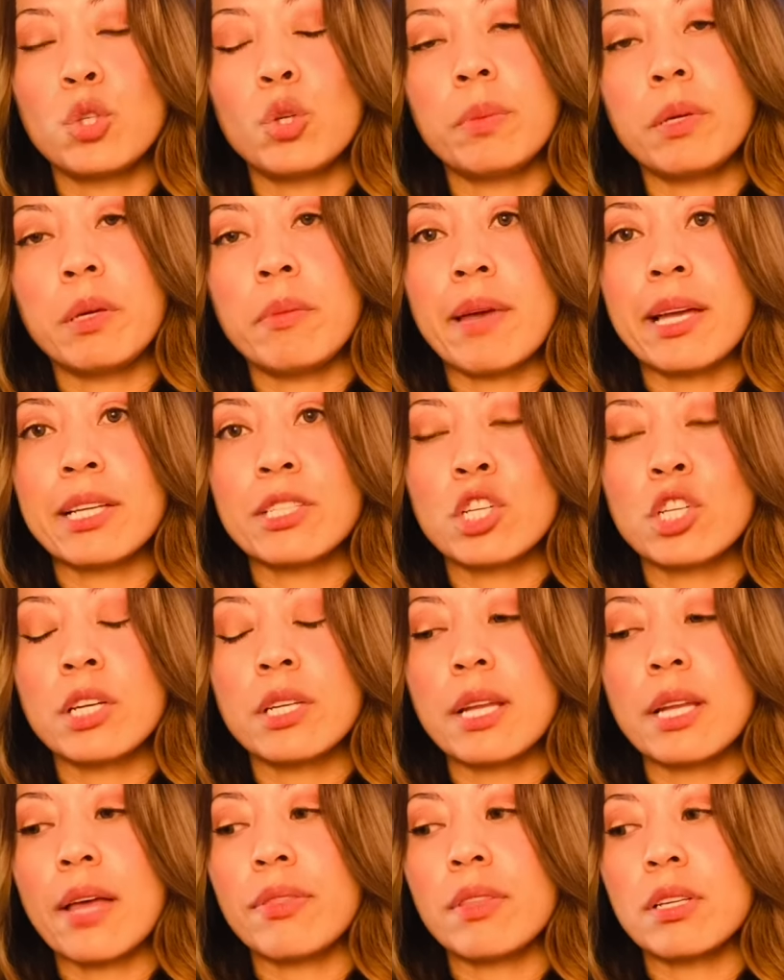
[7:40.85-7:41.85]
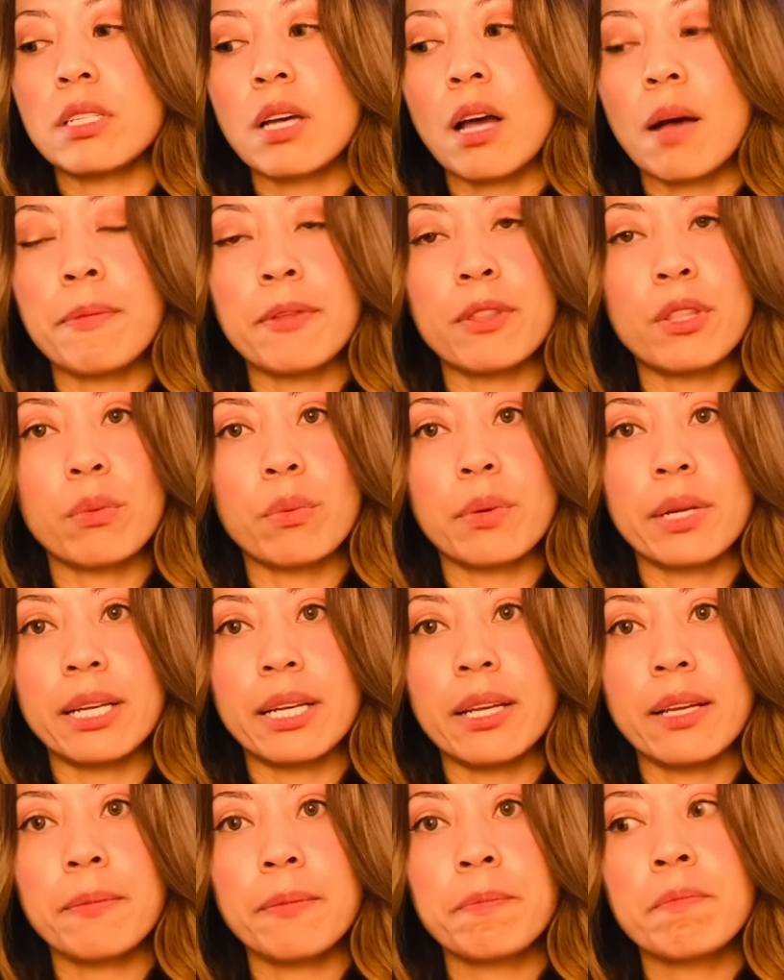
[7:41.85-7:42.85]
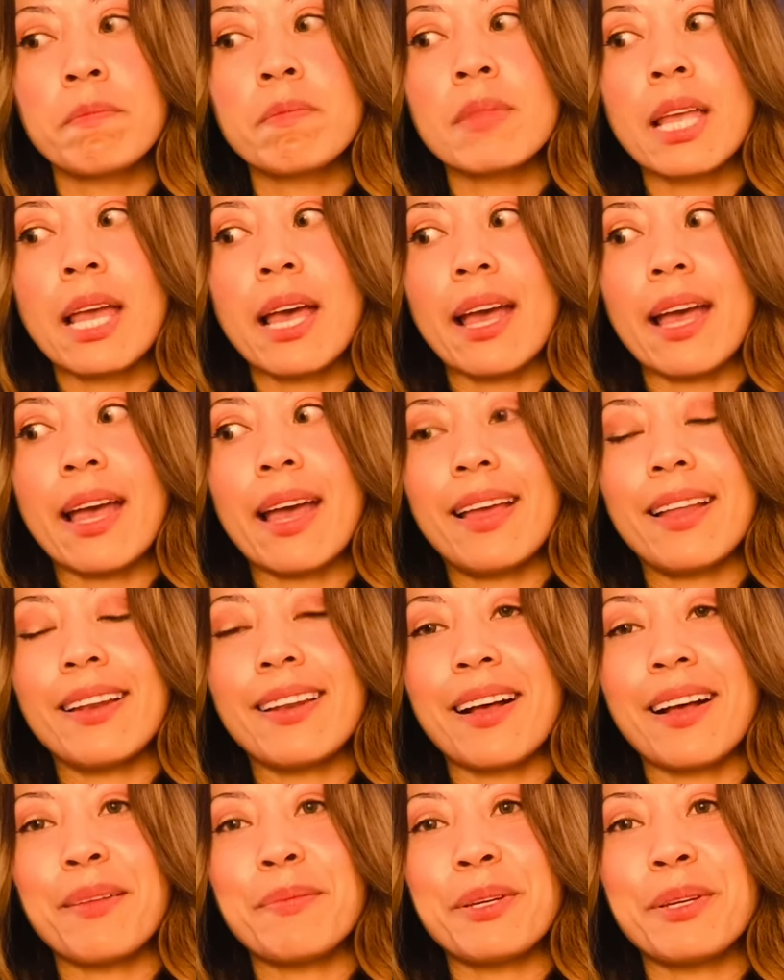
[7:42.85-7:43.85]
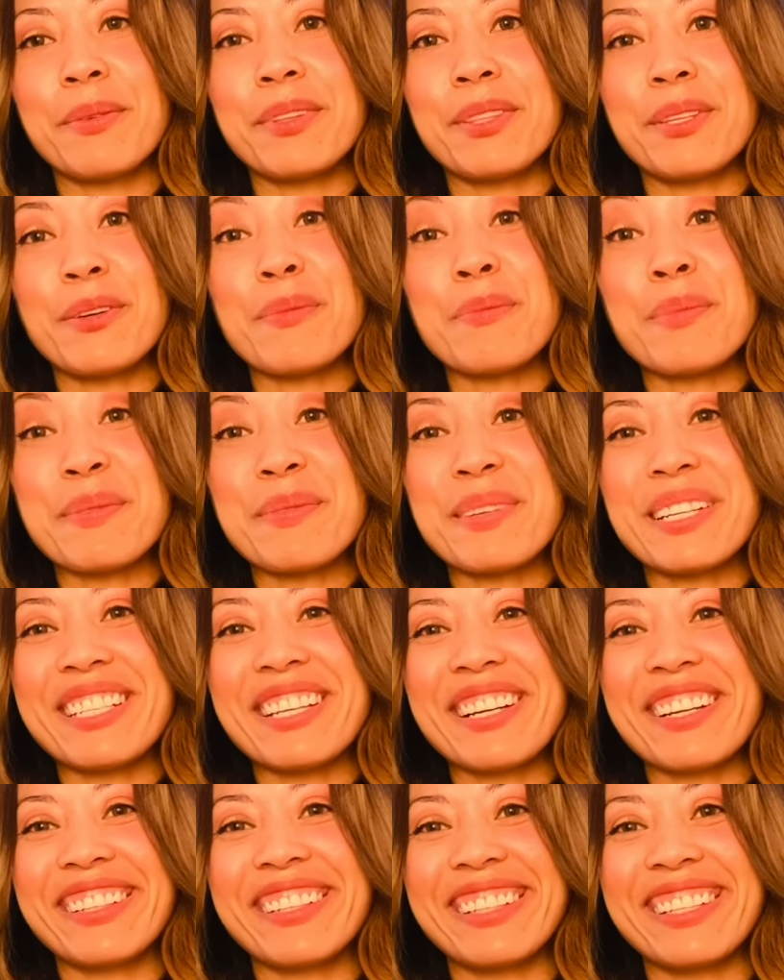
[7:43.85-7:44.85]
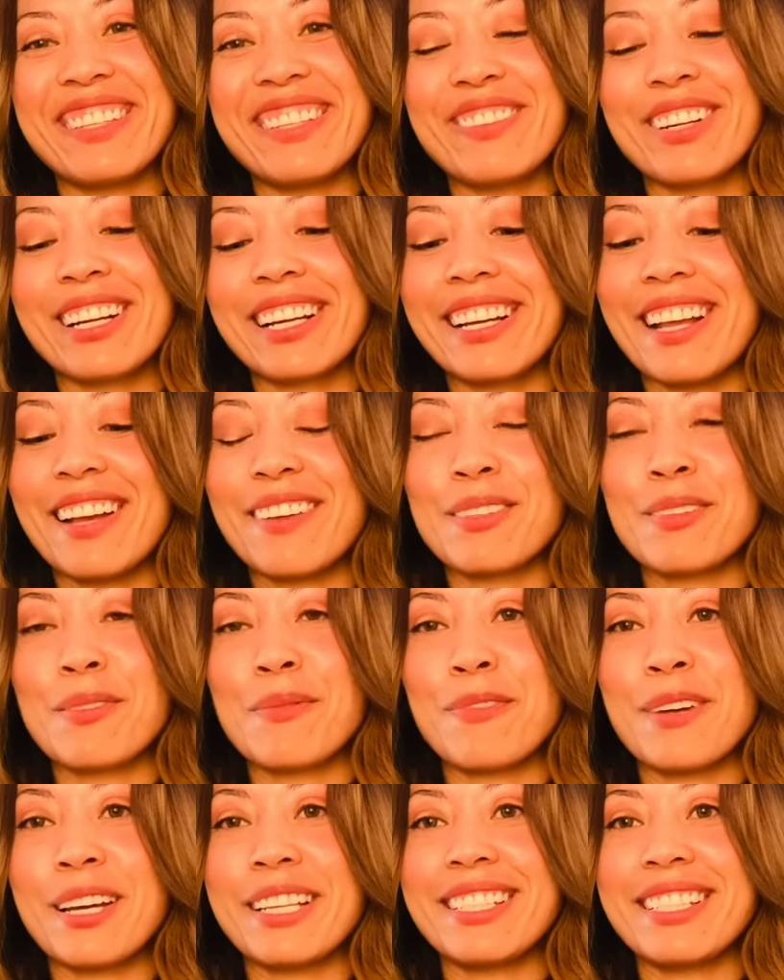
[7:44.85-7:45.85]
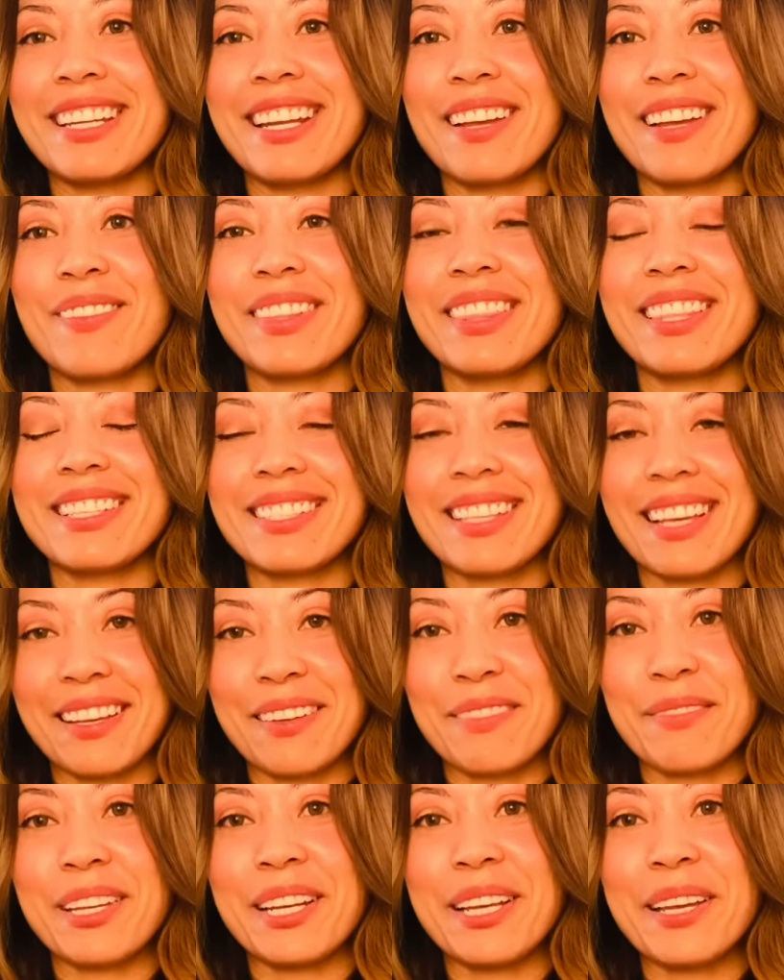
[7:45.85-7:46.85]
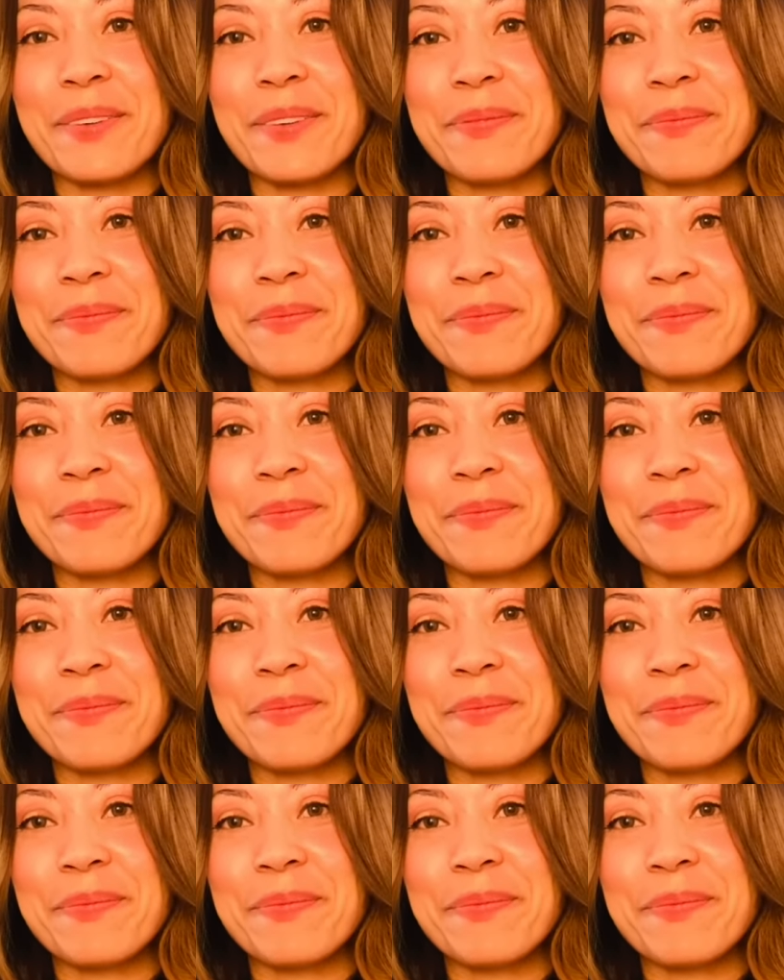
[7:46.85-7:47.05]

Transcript: You'll be mentioned at the top of the reading, and I'll be with you momentarily. We're going to have some fun today with the second video.